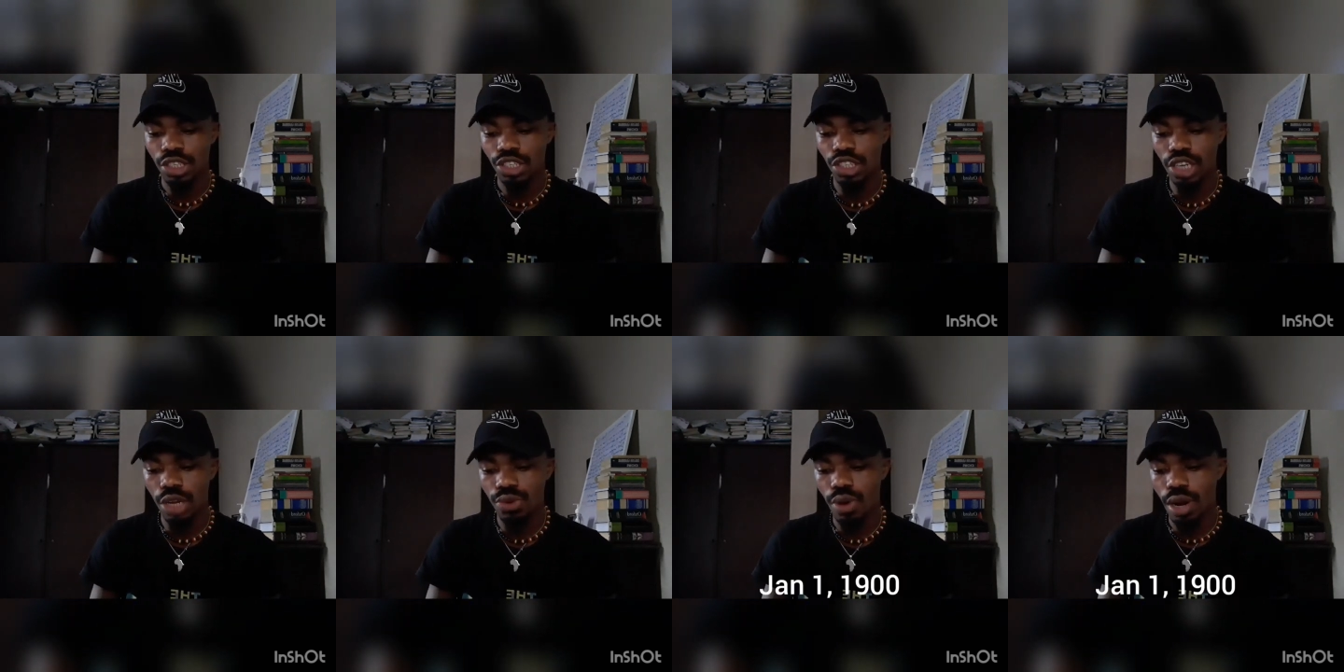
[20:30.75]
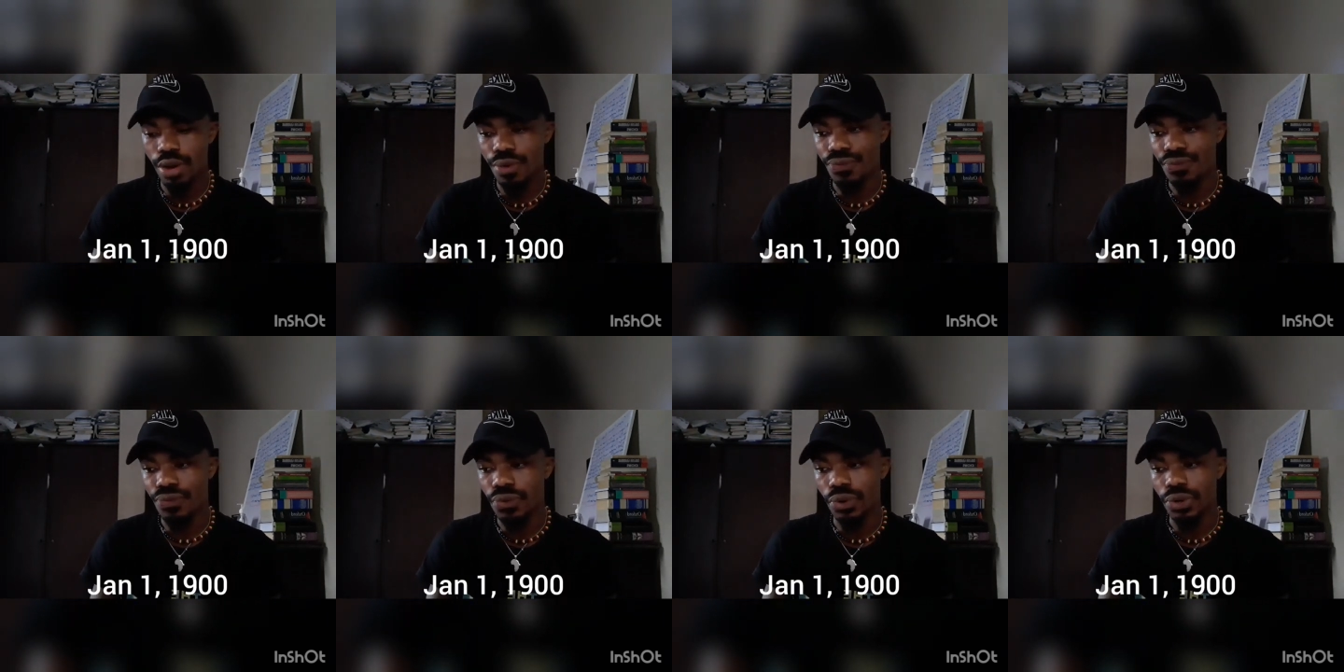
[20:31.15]
January
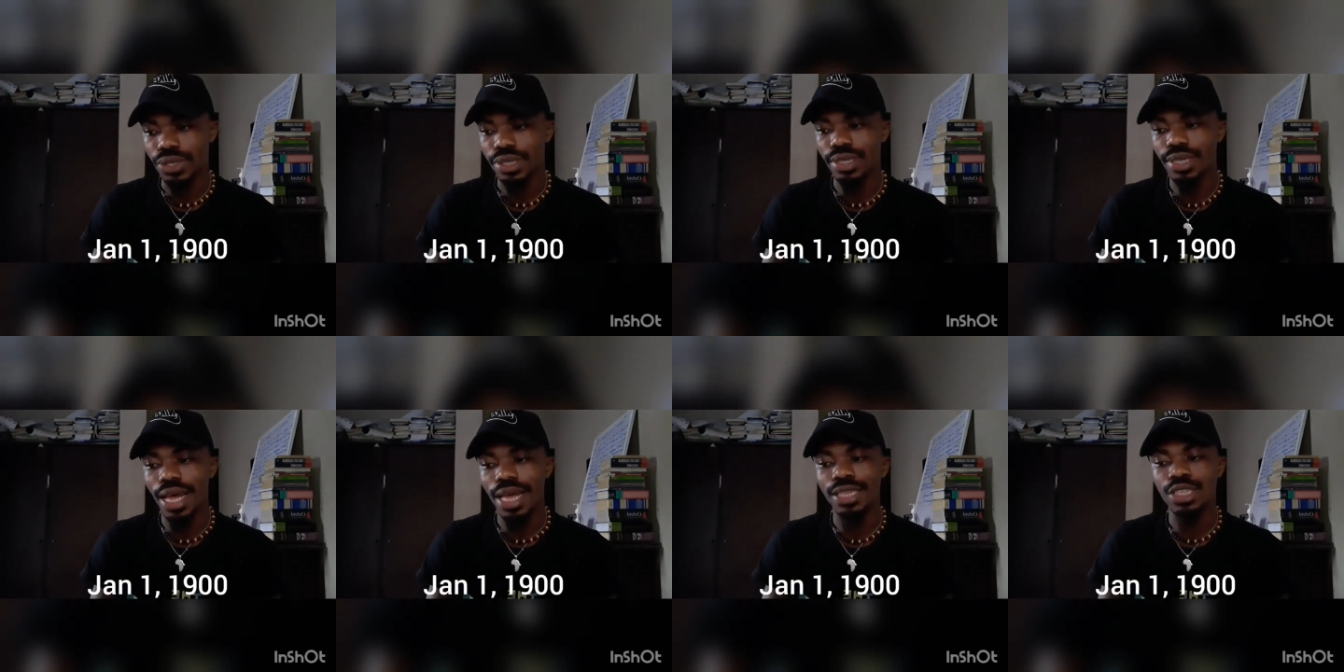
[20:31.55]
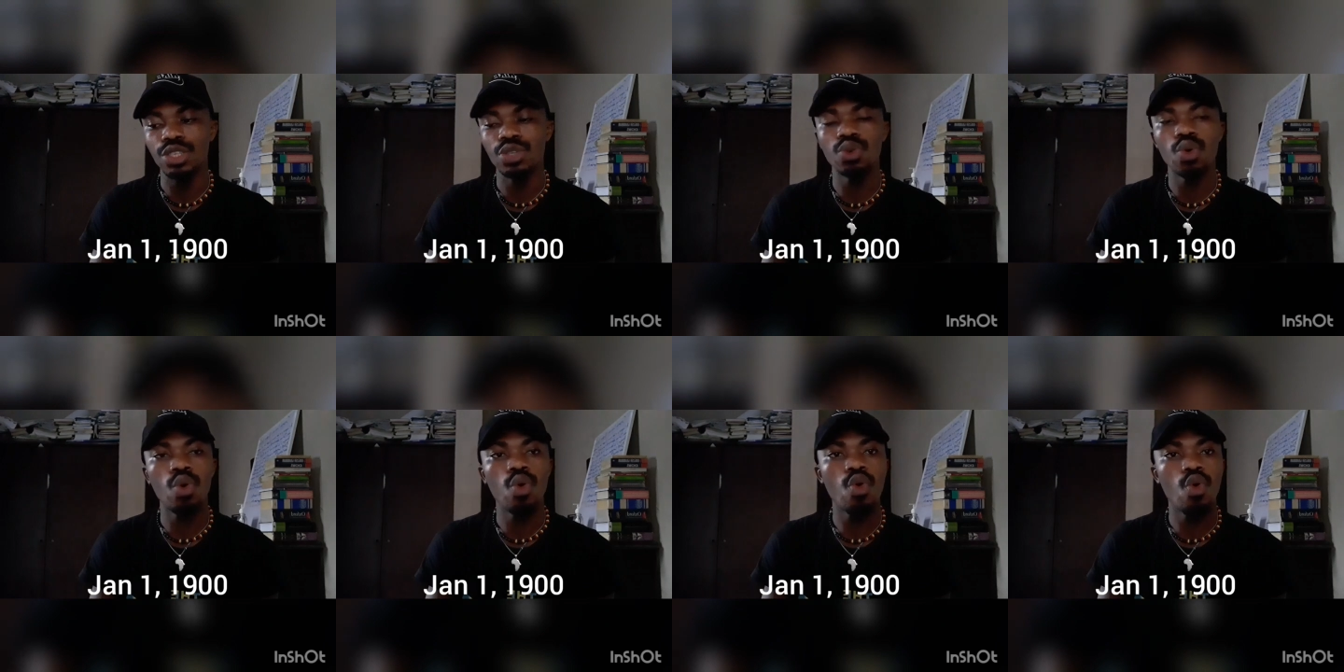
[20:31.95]
1st,
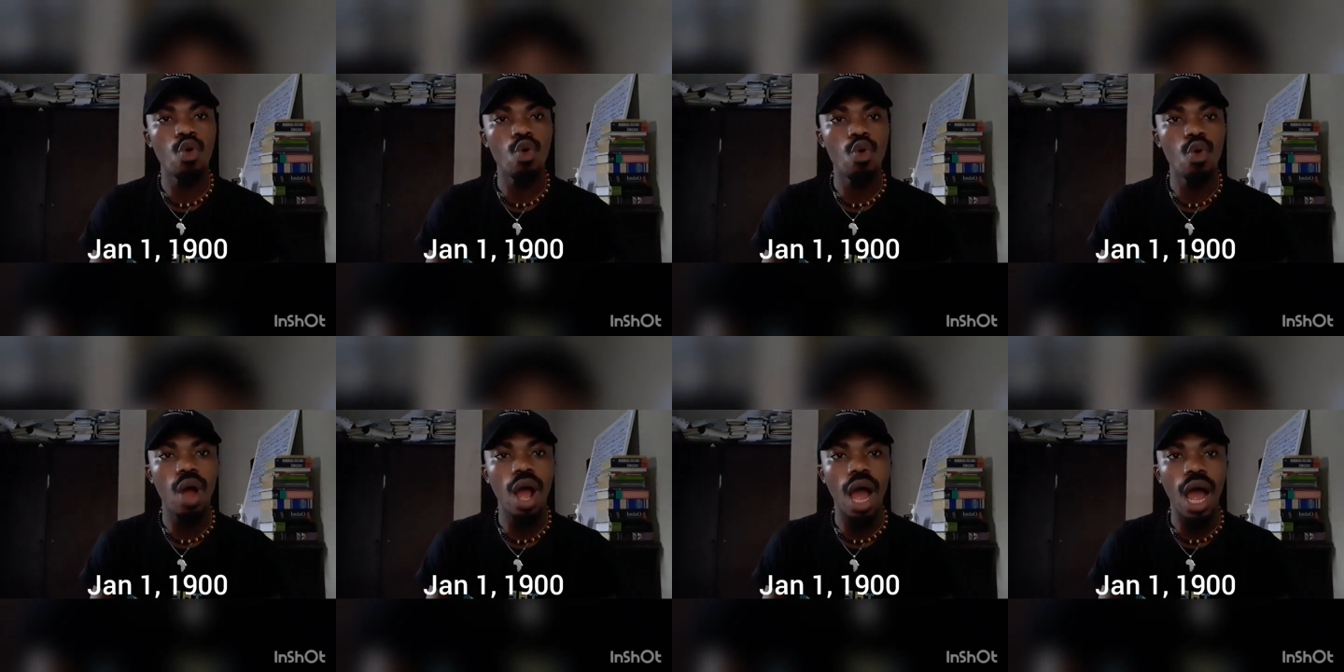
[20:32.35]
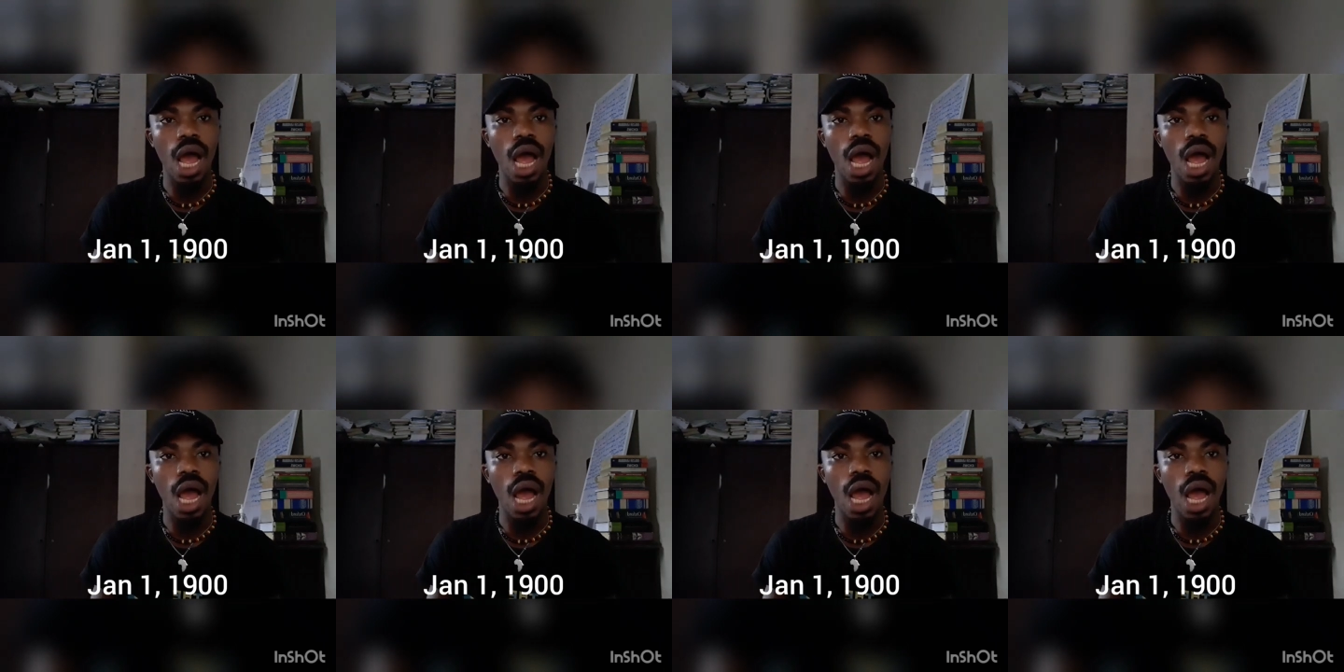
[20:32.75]
1900